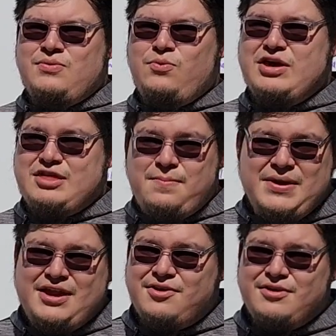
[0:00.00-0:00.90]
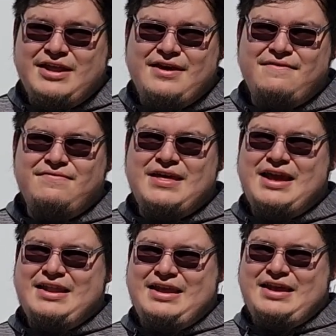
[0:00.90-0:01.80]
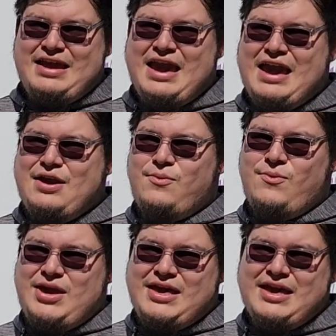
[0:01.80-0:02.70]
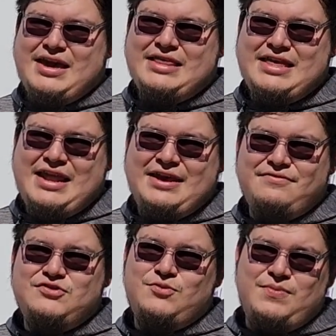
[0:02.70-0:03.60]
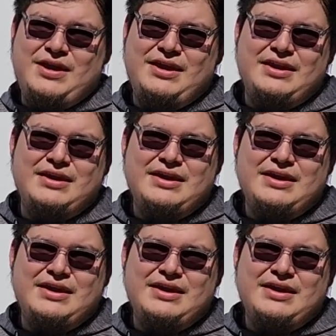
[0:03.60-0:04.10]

with a P or an F that, hey, we can get that F to a P.